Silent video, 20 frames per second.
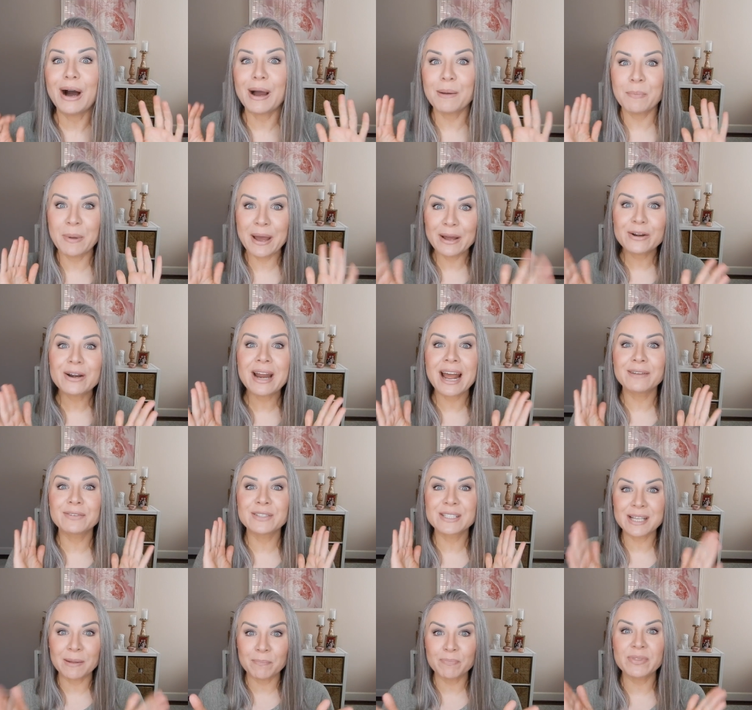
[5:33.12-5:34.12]
I better
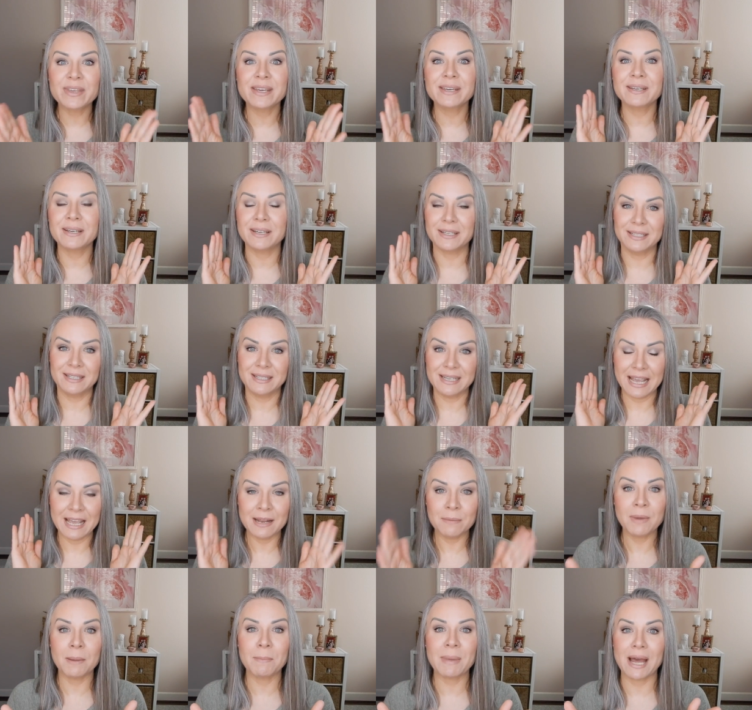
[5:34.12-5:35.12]
have something
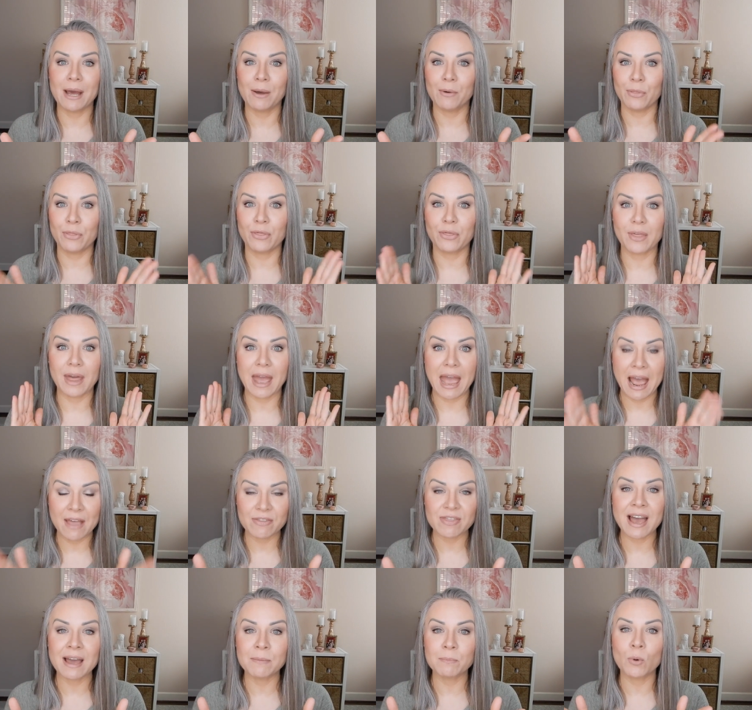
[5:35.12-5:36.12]
in my mouth
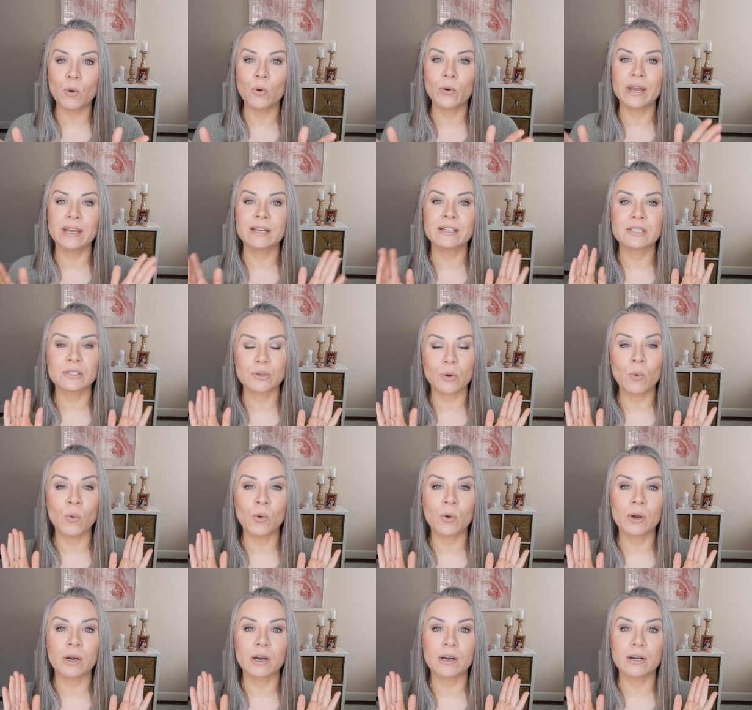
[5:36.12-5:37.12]
at that point
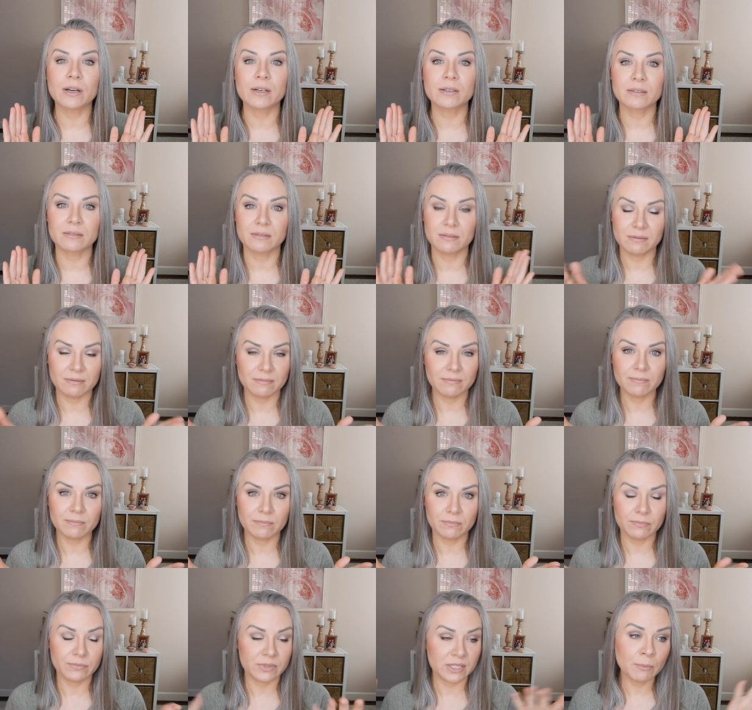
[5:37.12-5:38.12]
or
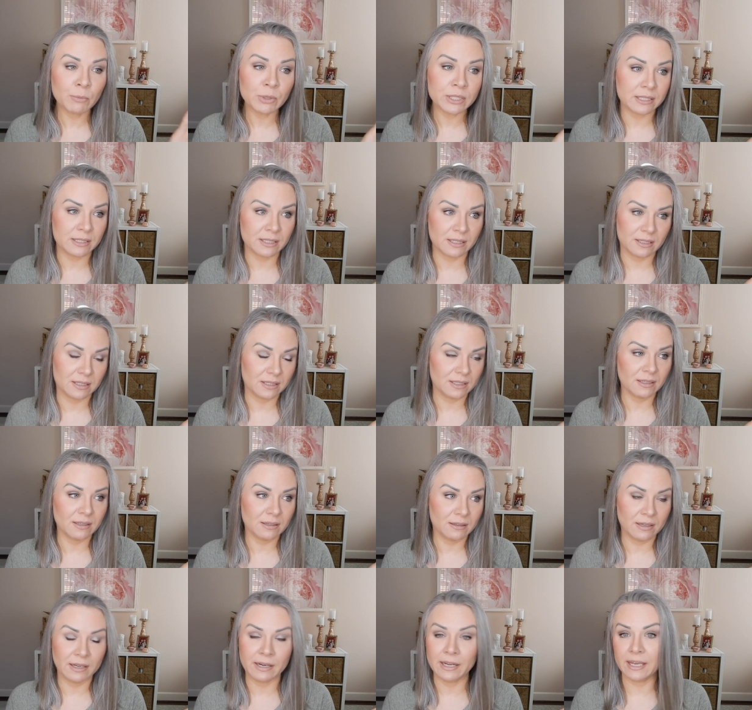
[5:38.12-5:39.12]
someone's
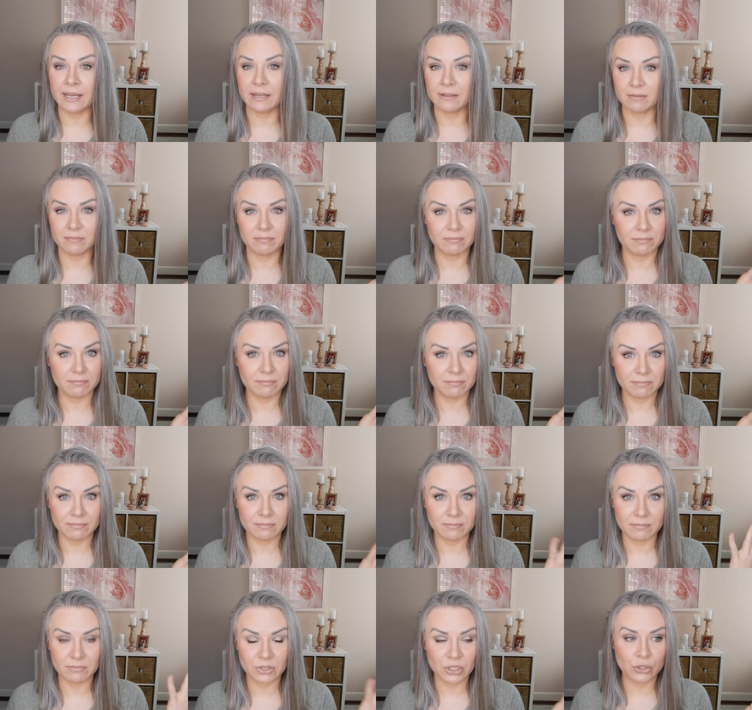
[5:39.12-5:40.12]
gonna get
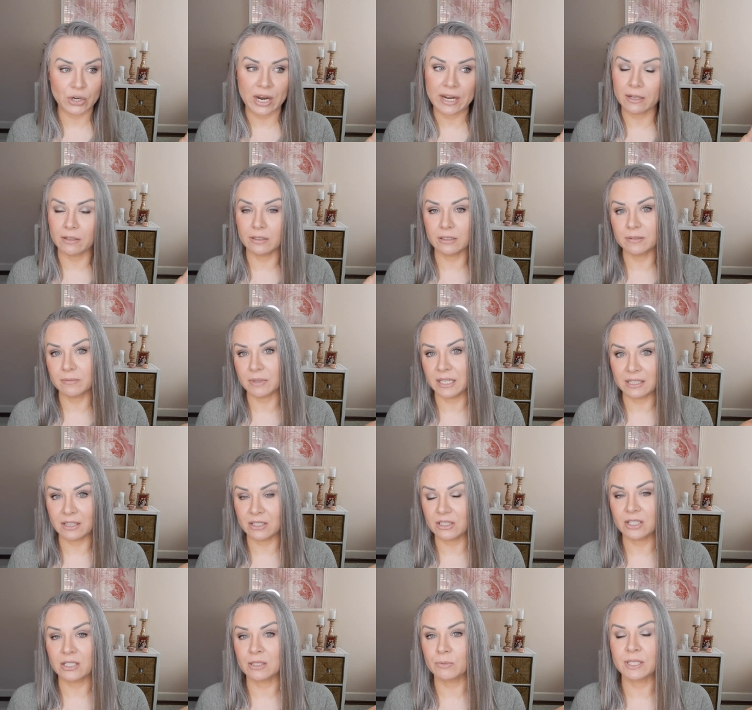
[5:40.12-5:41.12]
strangled. Like
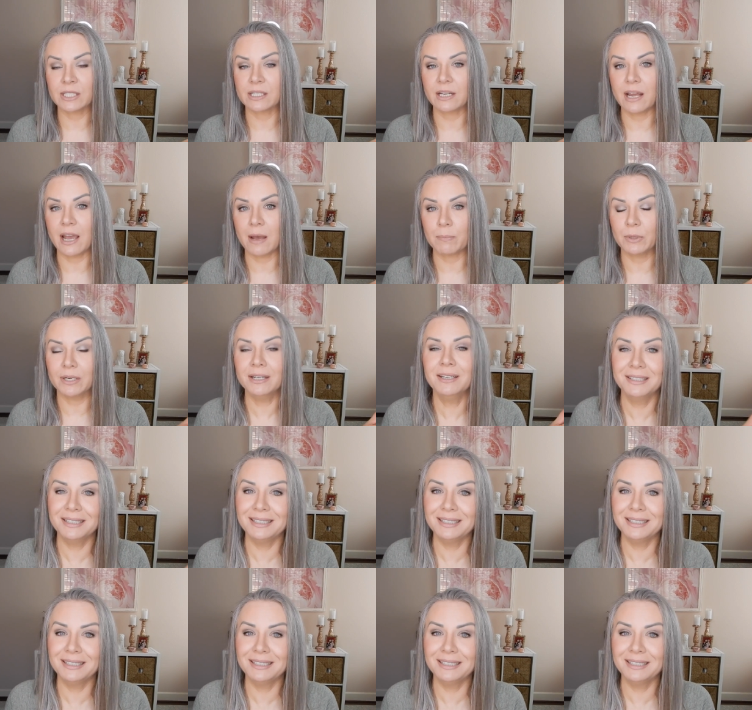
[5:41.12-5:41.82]
that's just what's gonna happen.